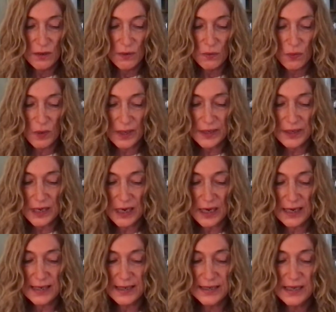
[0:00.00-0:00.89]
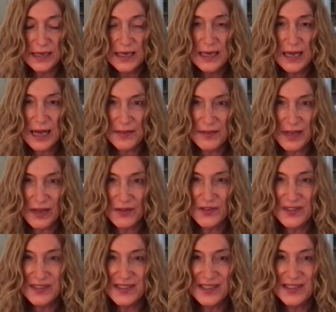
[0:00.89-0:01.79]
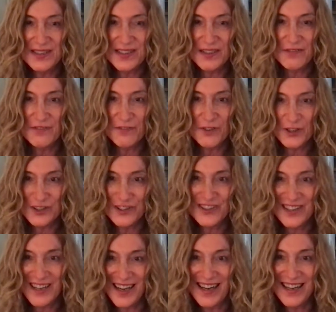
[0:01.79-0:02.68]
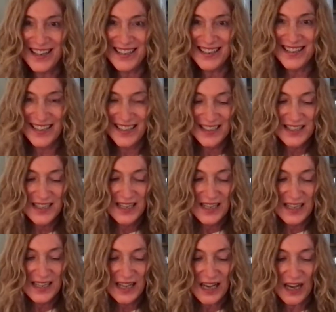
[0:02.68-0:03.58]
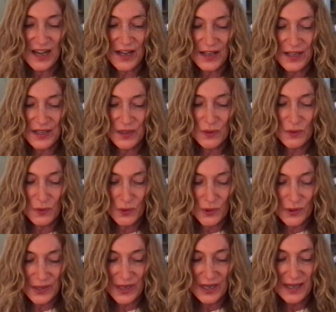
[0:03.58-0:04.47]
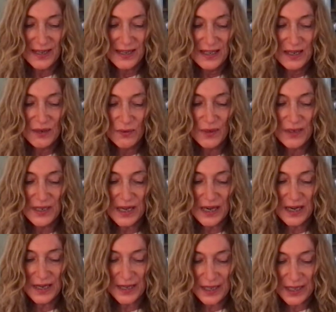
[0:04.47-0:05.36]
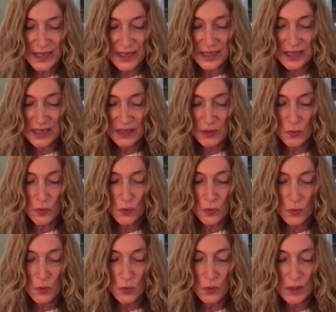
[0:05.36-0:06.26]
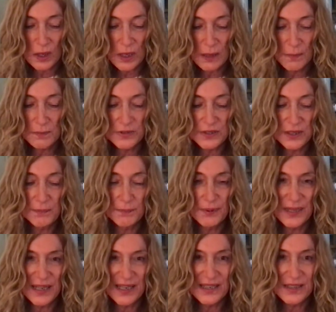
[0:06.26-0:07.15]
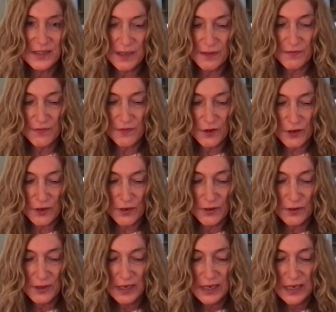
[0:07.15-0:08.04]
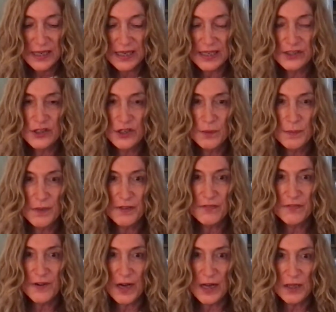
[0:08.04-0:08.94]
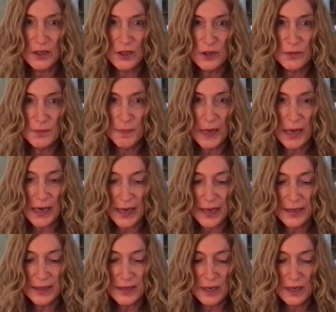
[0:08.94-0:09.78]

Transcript: when an, and now this is the first an, a I un, when a I u comes in place of rr, it shall be followed by